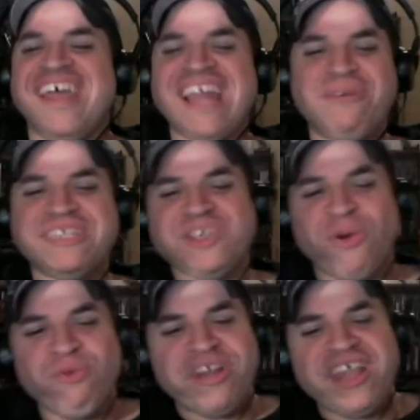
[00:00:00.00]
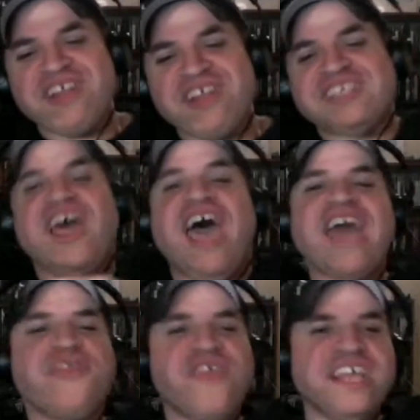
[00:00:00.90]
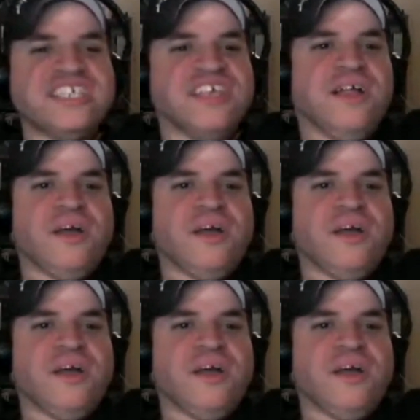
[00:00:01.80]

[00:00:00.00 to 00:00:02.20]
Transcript: That was so ridiculous. And the thing is,